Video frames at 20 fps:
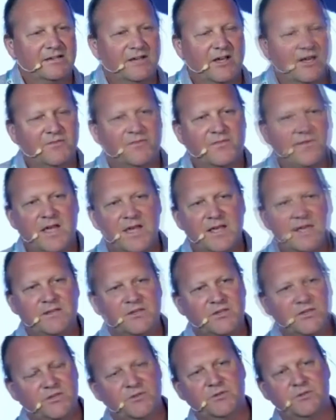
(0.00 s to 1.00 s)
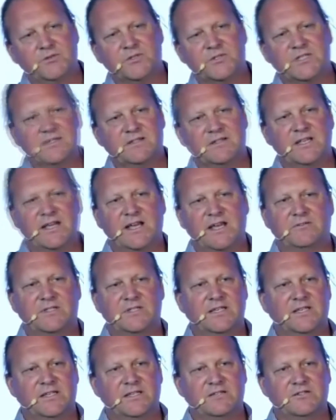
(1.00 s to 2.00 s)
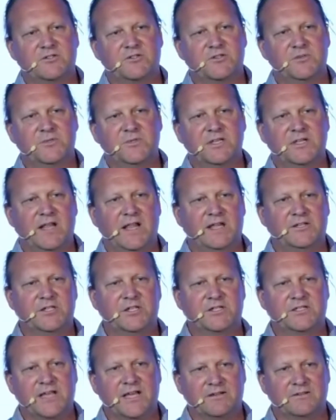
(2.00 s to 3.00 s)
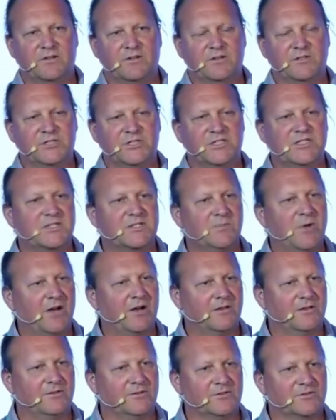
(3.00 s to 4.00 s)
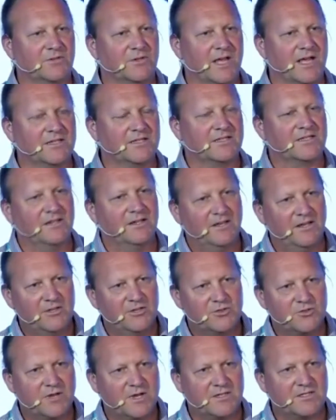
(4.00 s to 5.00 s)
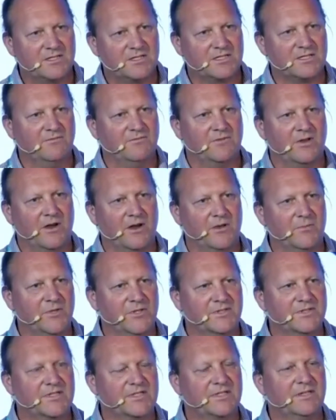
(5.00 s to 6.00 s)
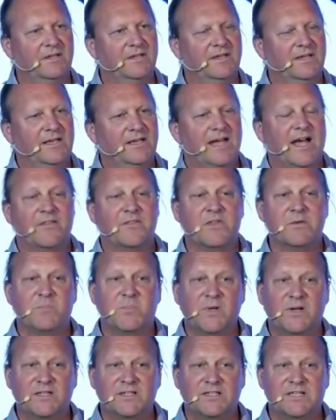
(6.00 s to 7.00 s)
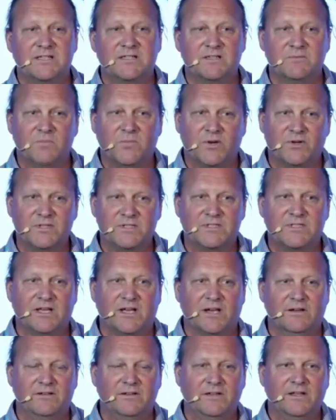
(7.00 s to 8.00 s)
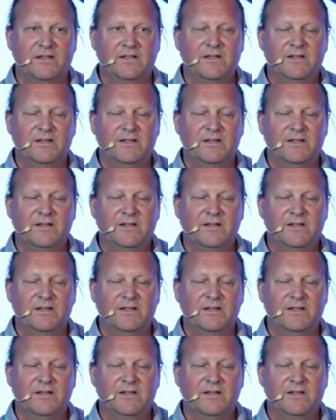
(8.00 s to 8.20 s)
Now, if they used DLT, distributed ledger technology, smart contracts, trustless environments, and the ability to monitor